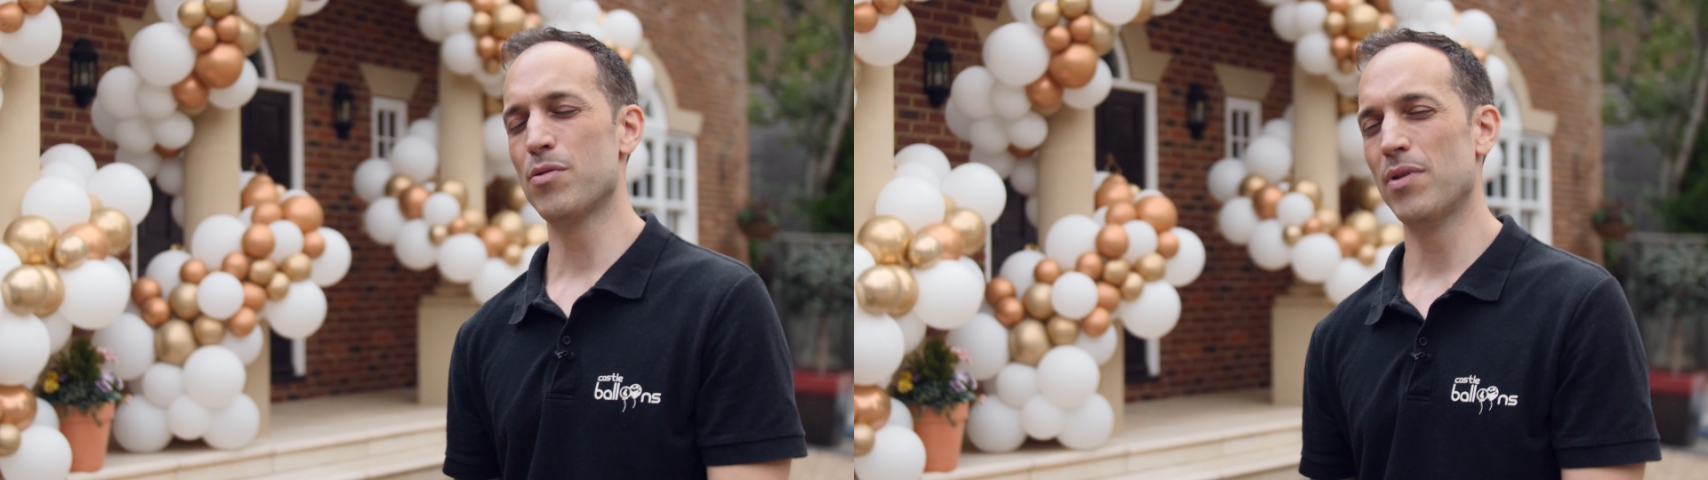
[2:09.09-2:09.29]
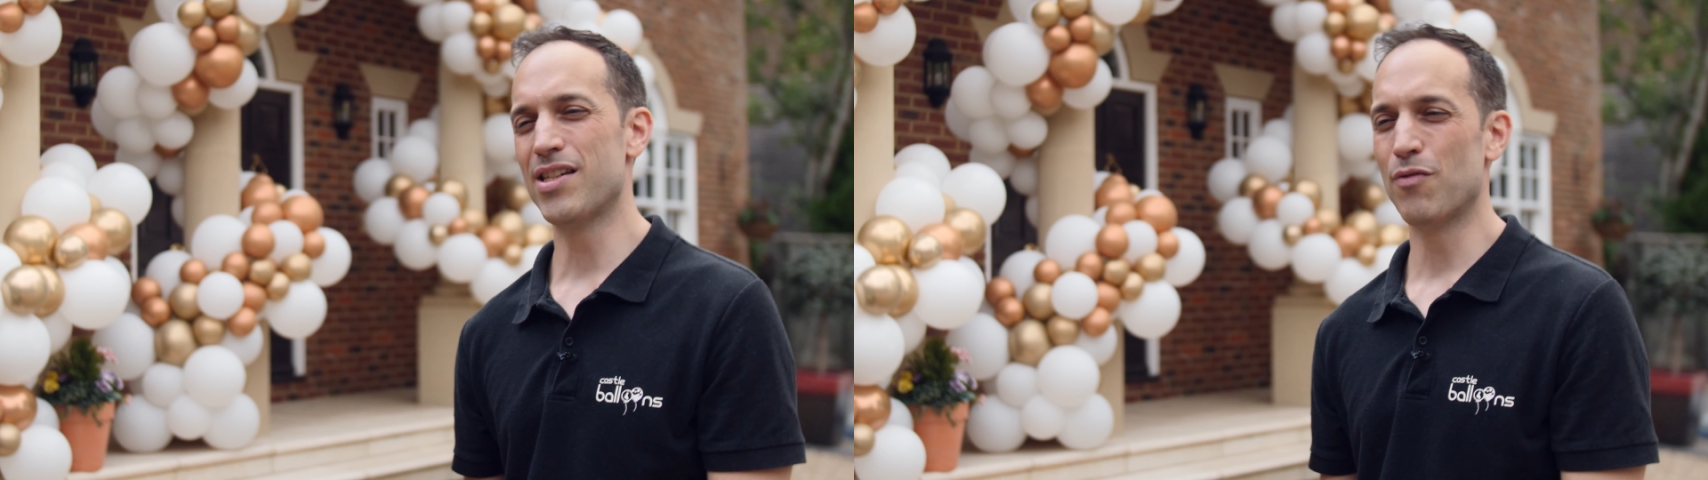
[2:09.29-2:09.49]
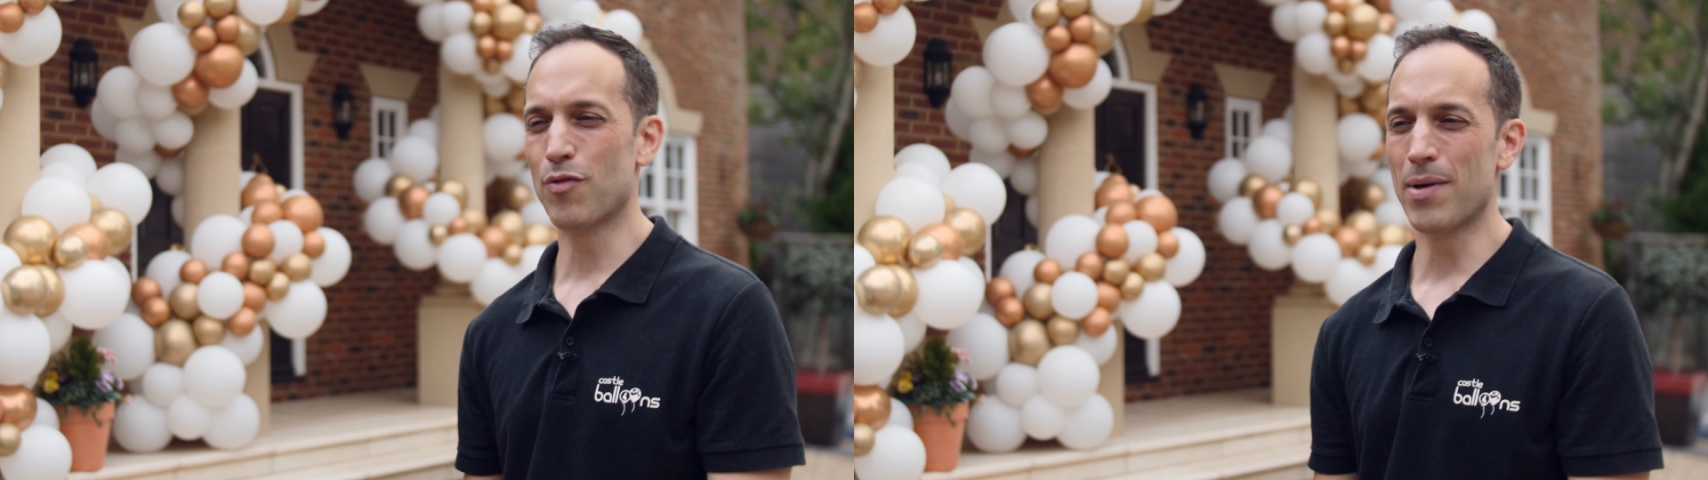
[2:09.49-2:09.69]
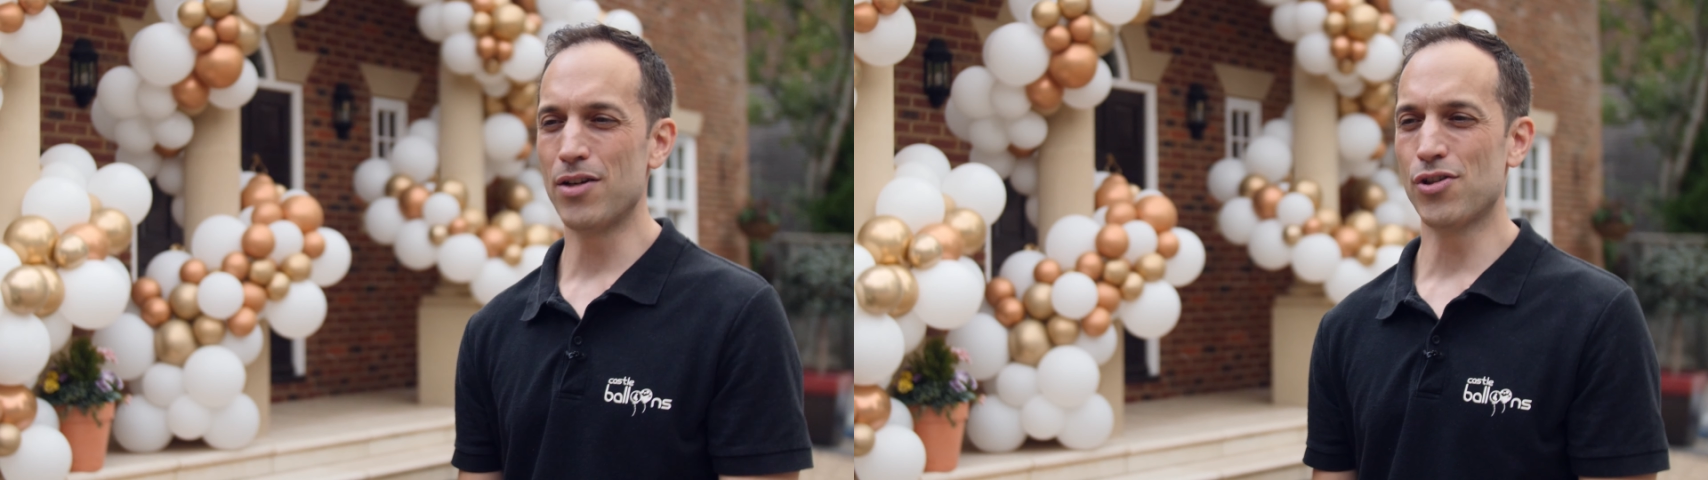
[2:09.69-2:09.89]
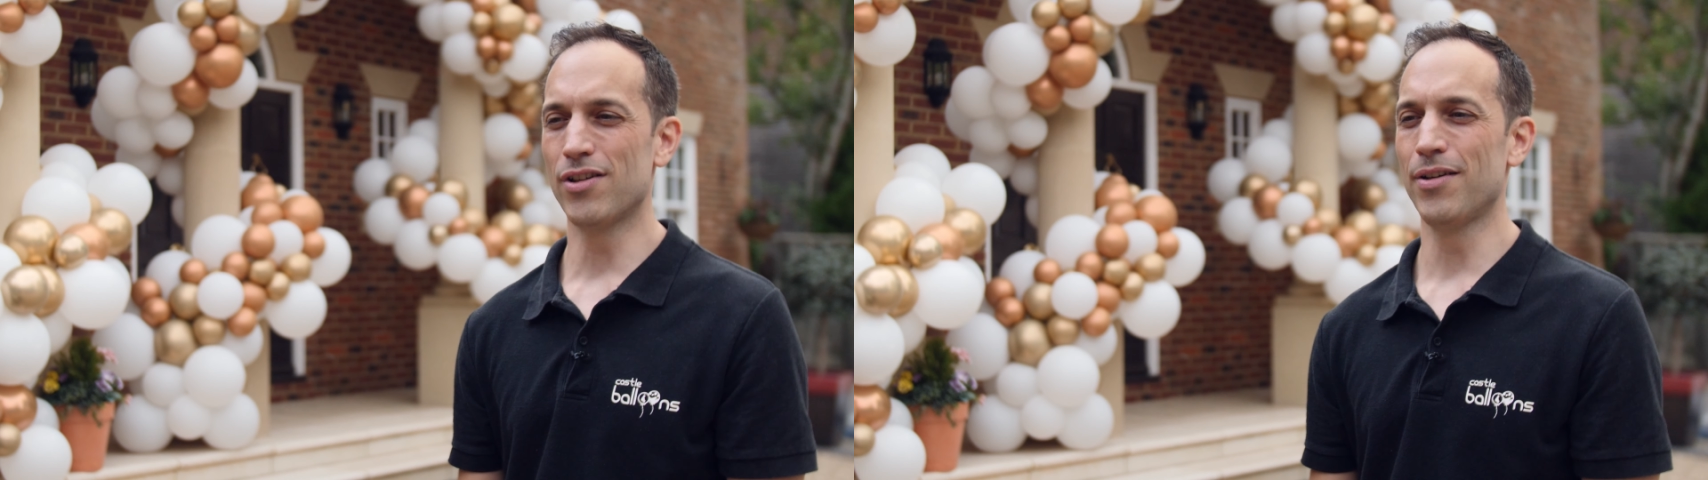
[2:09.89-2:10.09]
with this
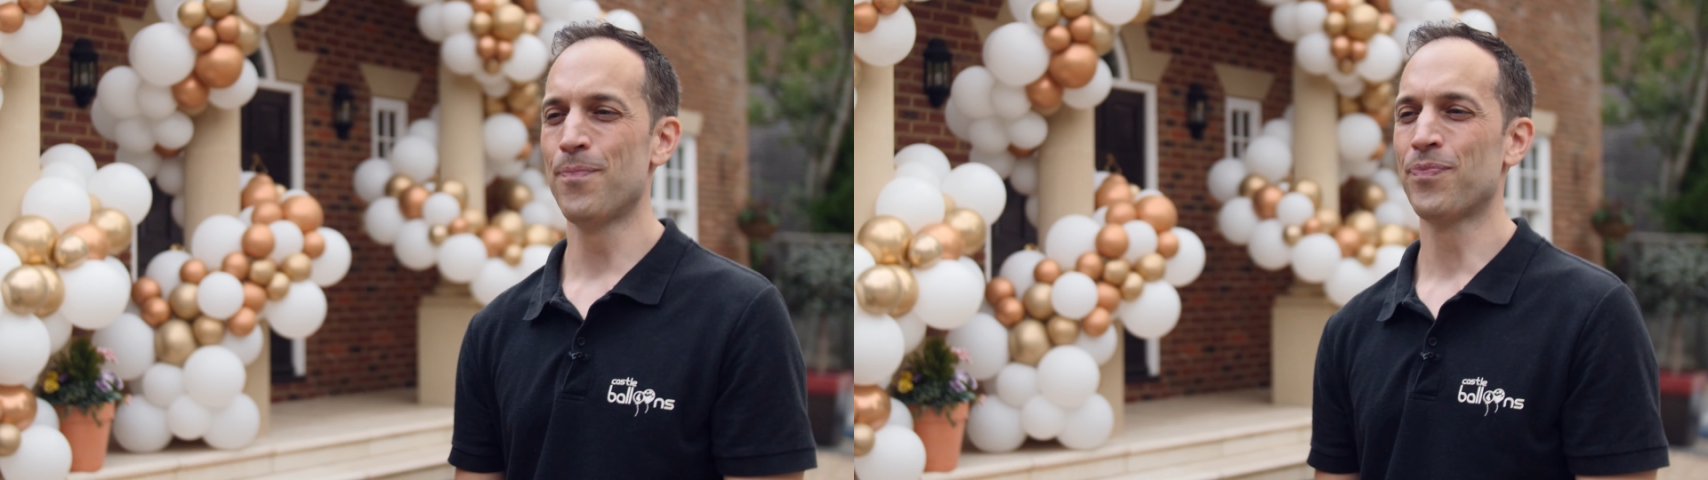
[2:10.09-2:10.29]
information